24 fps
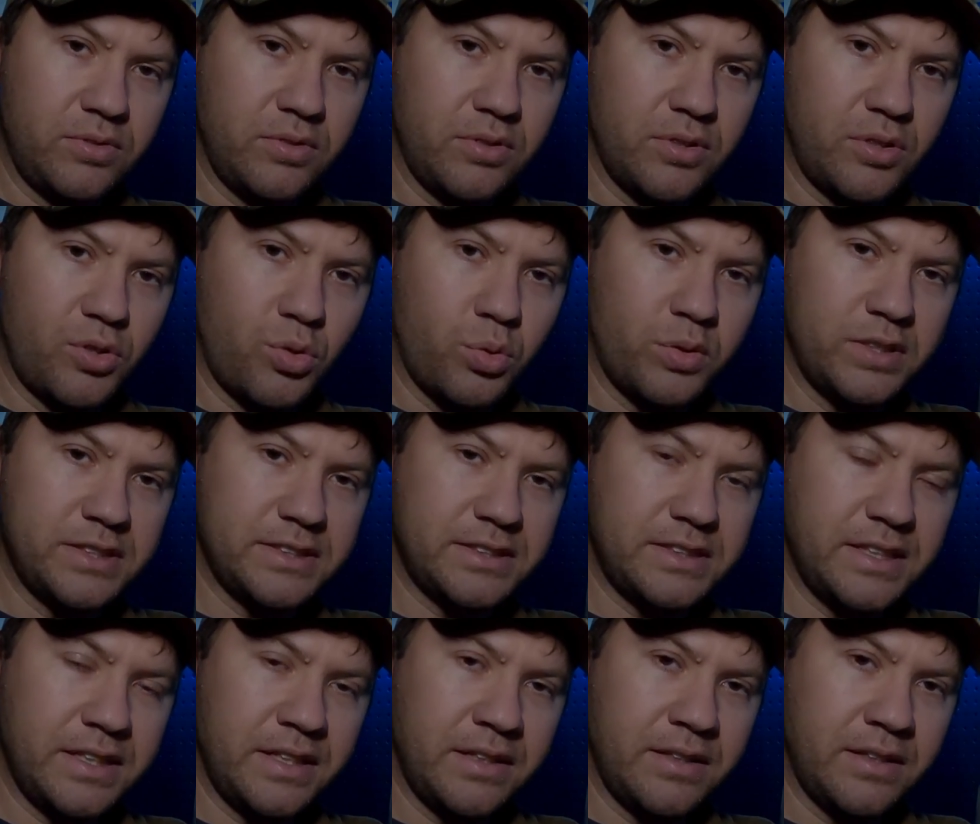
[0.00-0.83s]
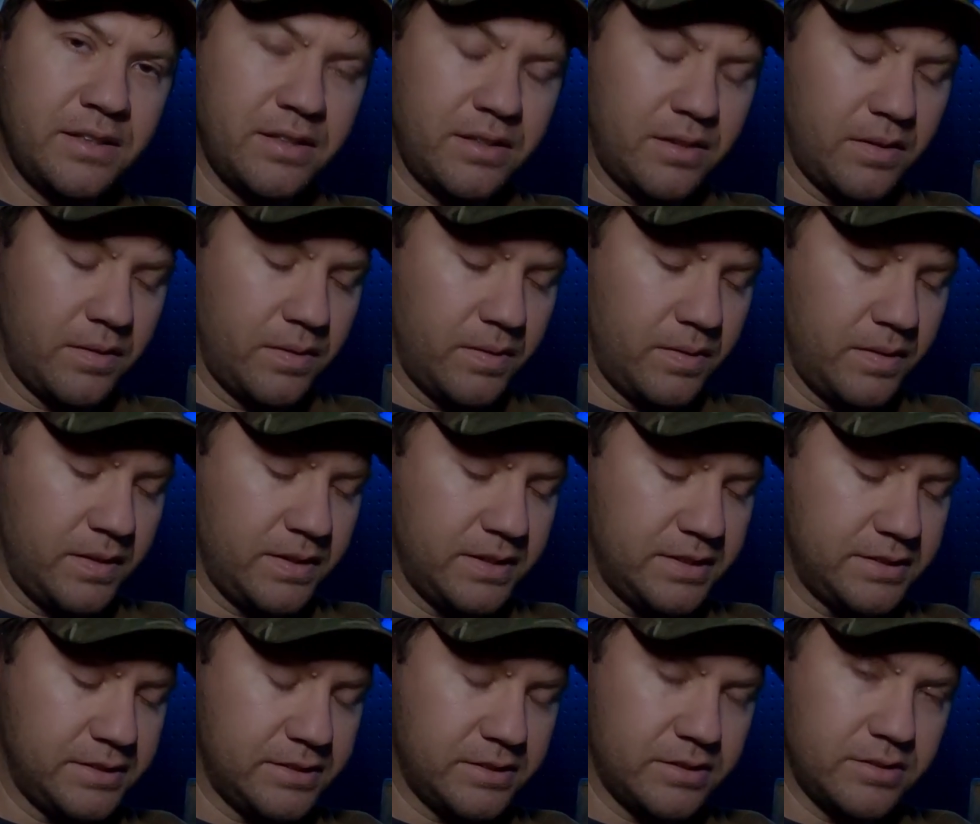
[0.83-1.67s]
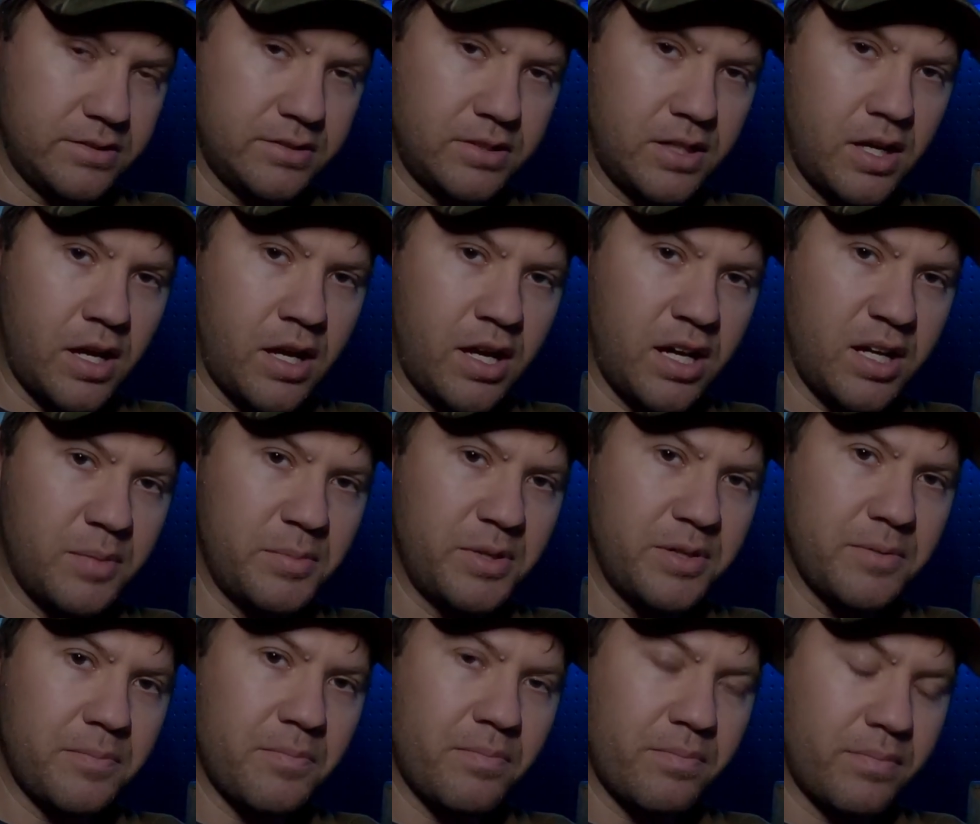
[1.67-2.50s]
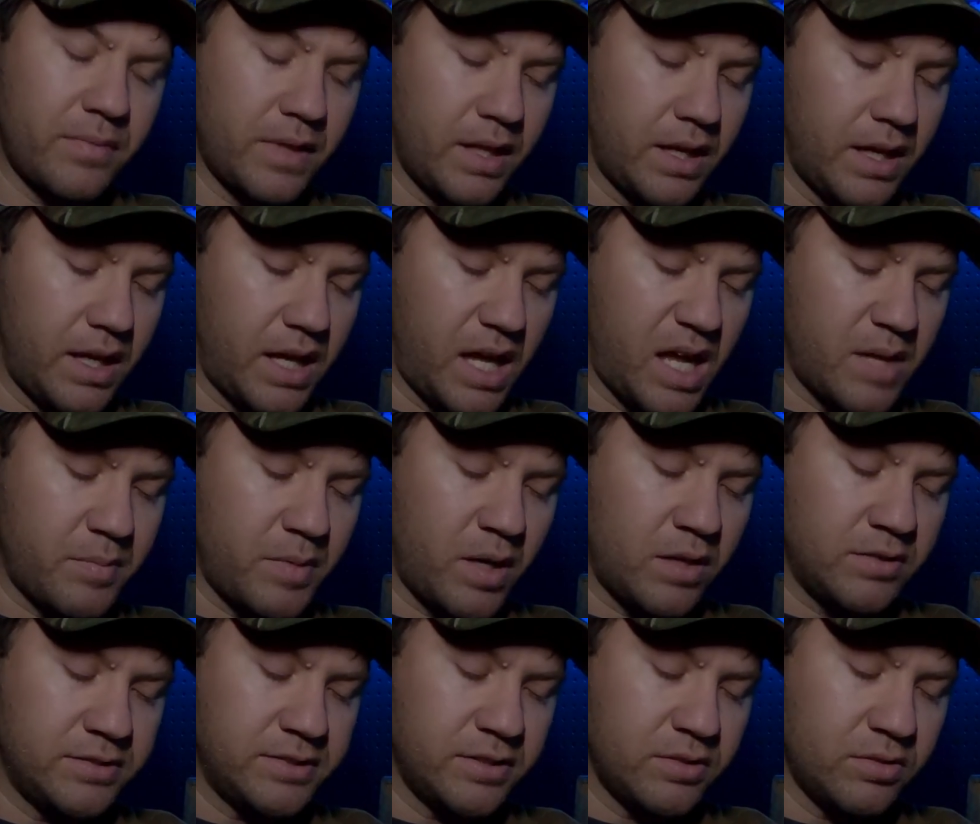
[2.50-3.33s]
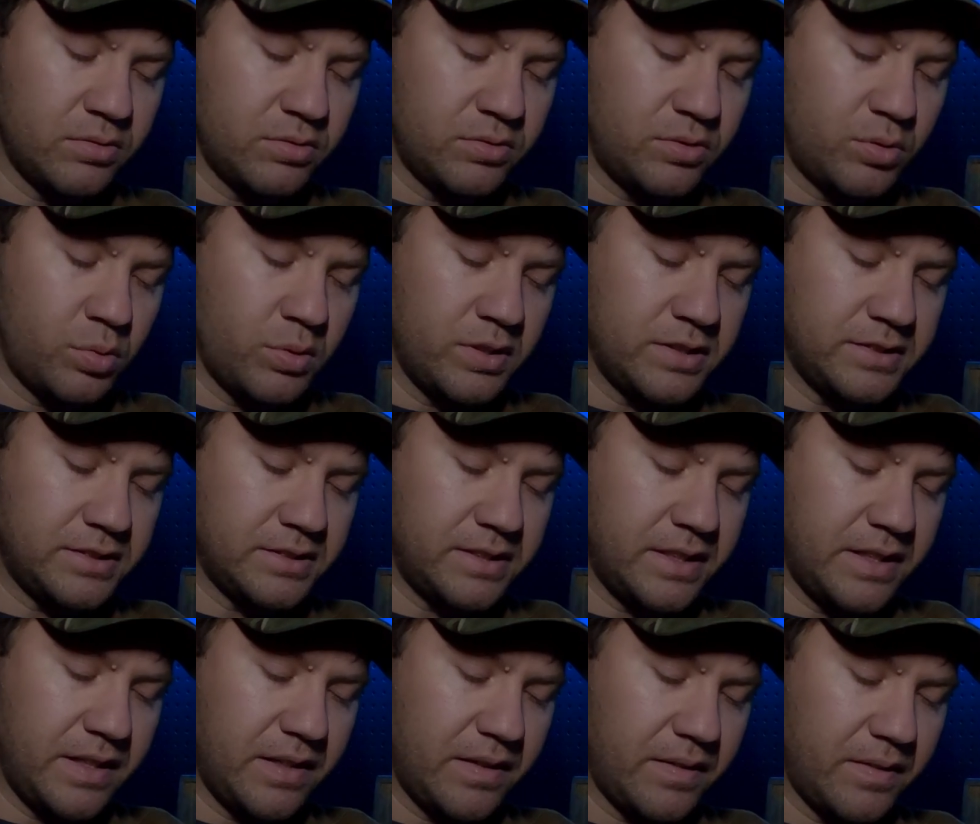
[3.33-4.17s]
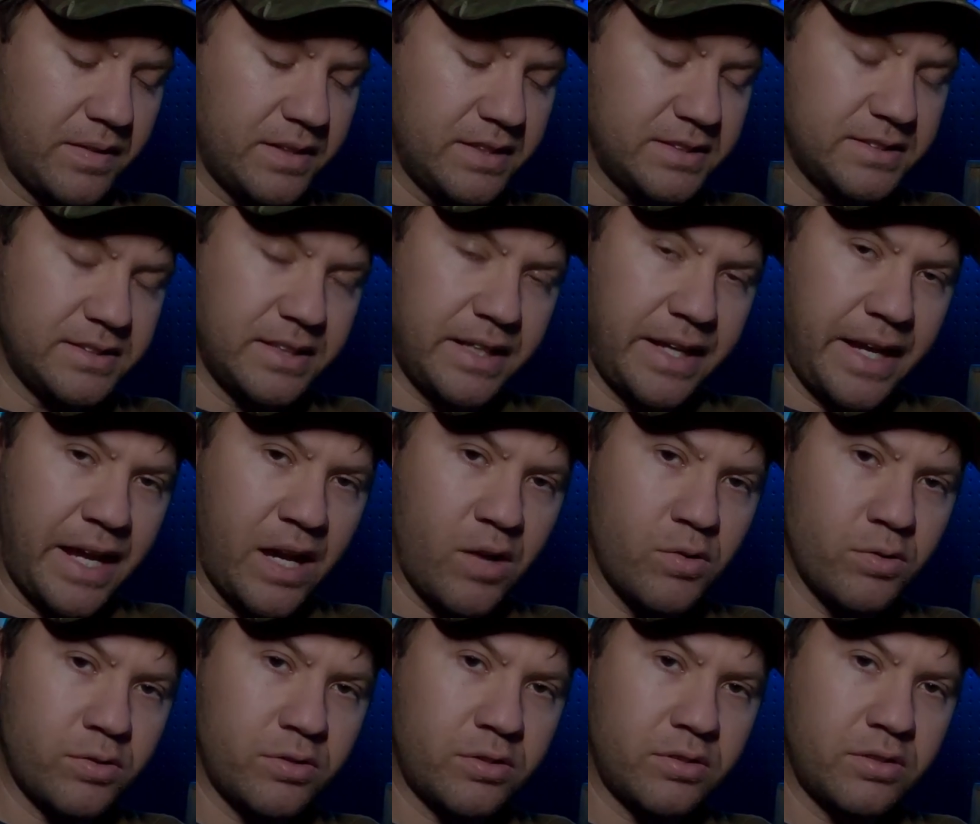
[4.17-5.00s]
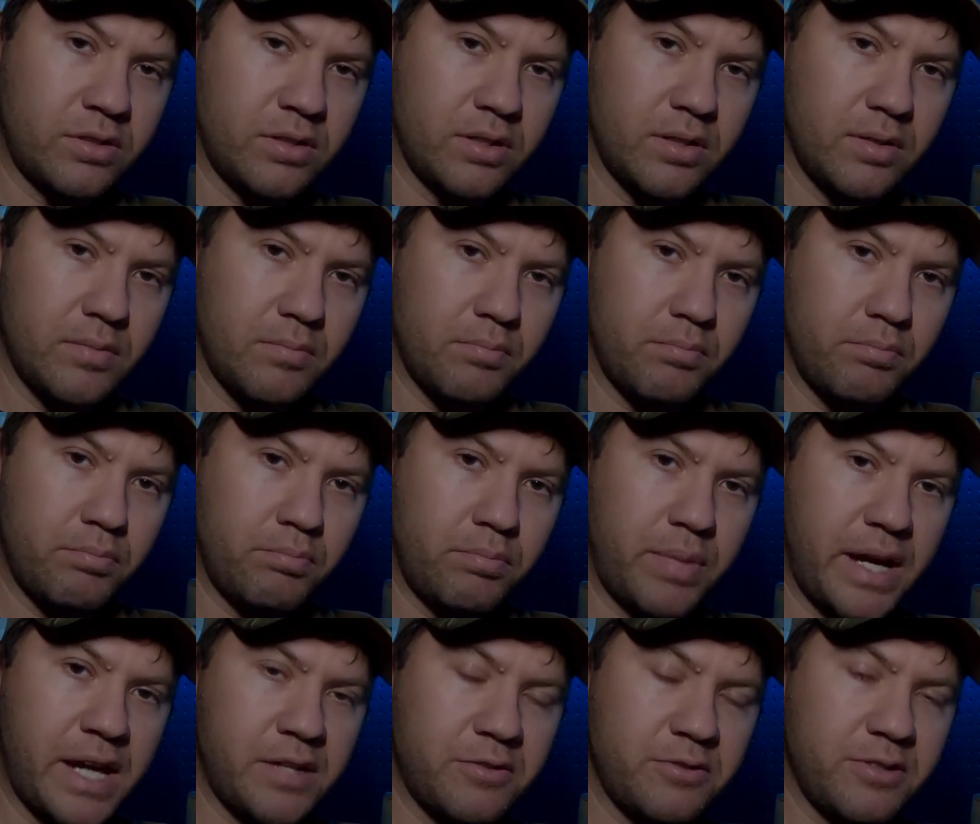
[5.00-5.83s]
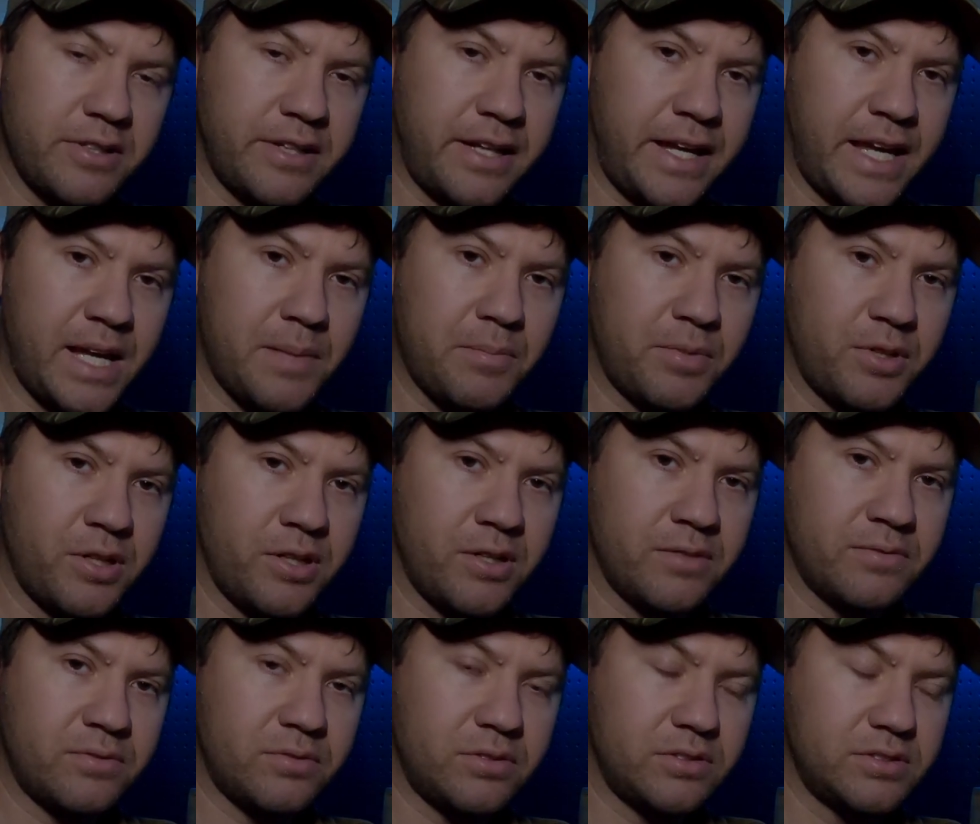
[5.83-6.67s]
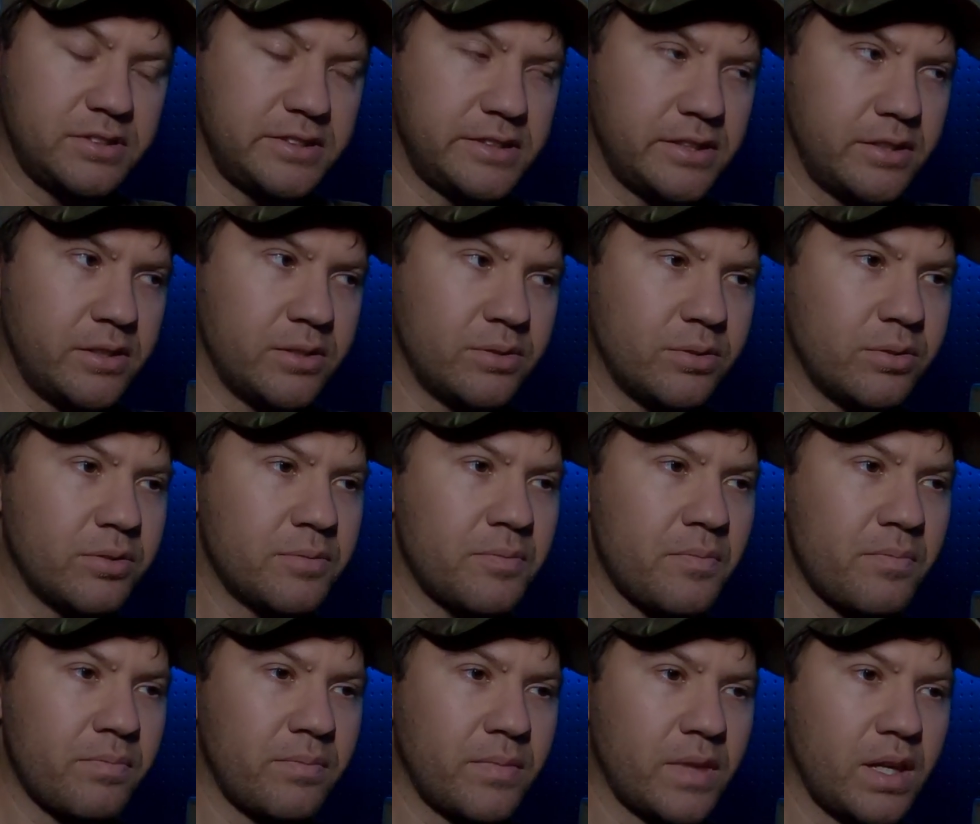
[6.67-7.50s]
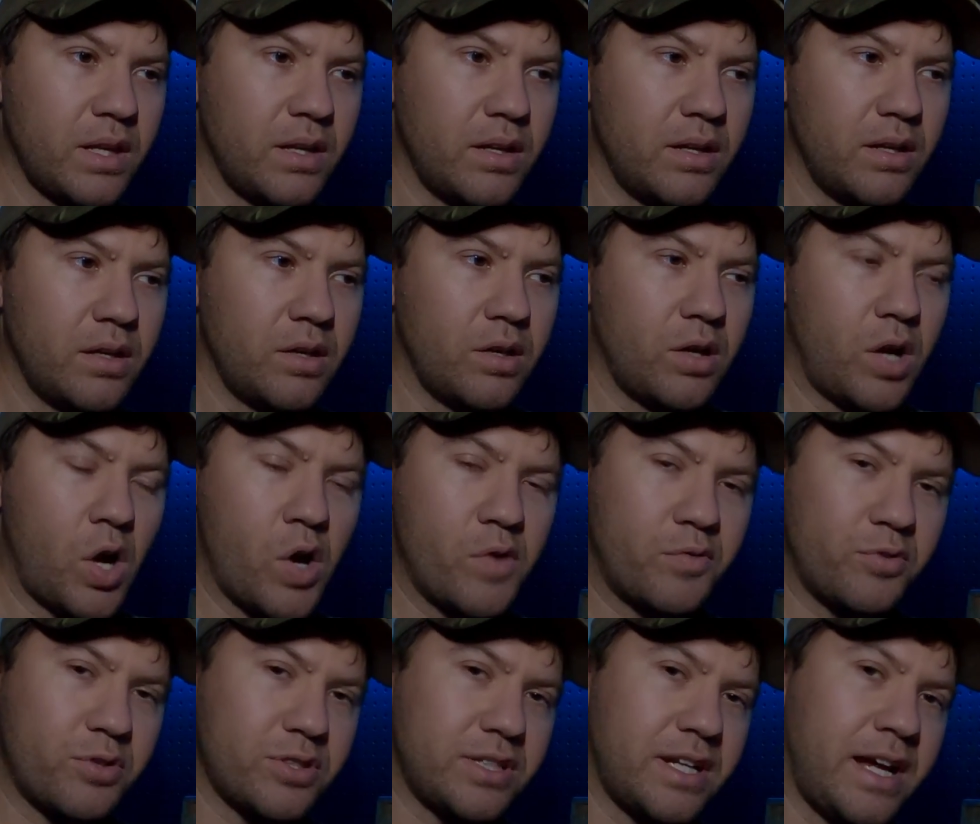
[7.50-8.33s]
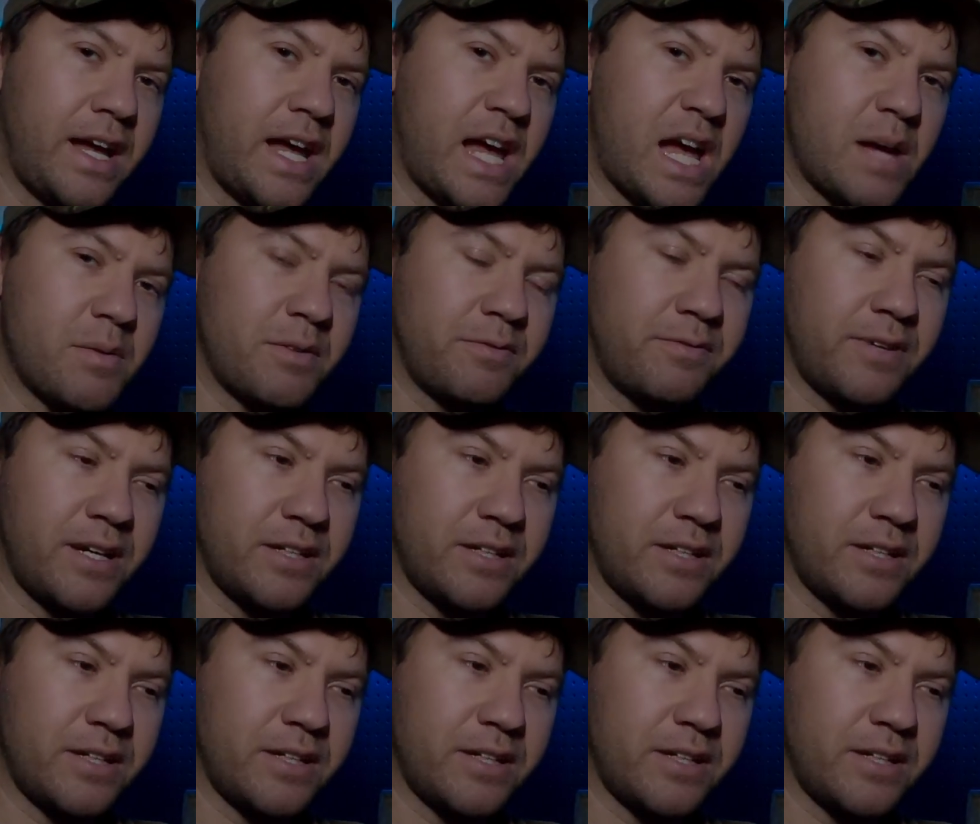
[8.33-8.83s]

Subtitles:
twisting this knob, I'm also twisting this outer battery cap cover. So over time, if I